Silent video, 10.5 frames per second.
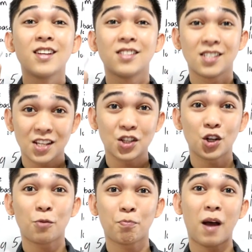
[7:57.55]

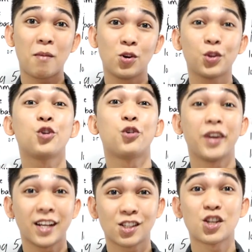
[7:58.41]
Señor Pablo
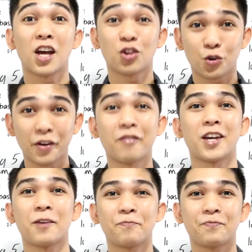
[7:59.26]
Tricks and
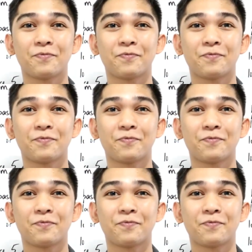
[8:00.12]
Trivia.